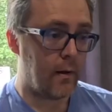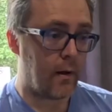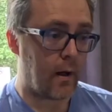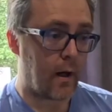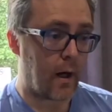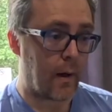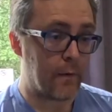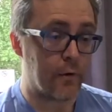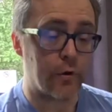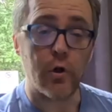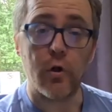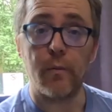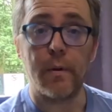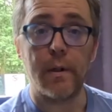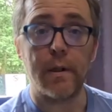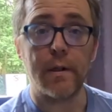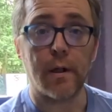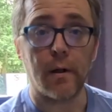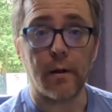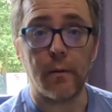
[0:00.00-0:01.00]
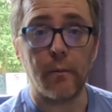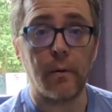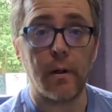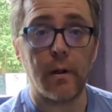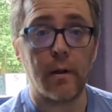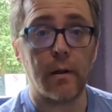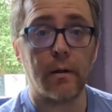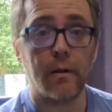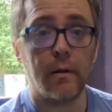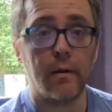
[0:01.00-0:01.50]
I'm assuming it's going to
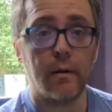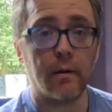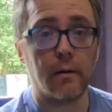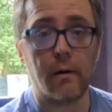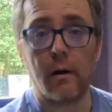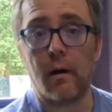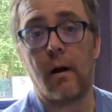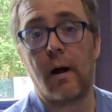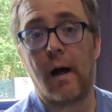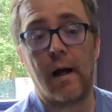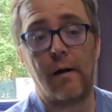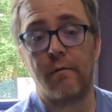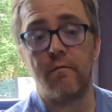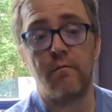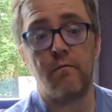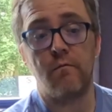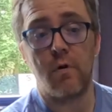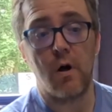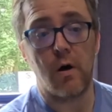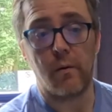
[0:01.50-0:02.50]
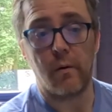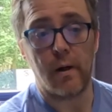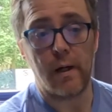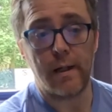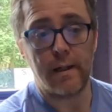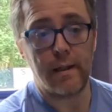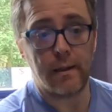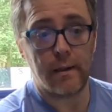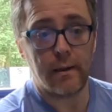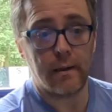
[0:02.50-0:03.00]
work. I have no
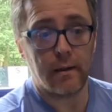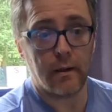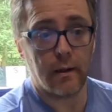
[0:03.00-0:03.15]
idea.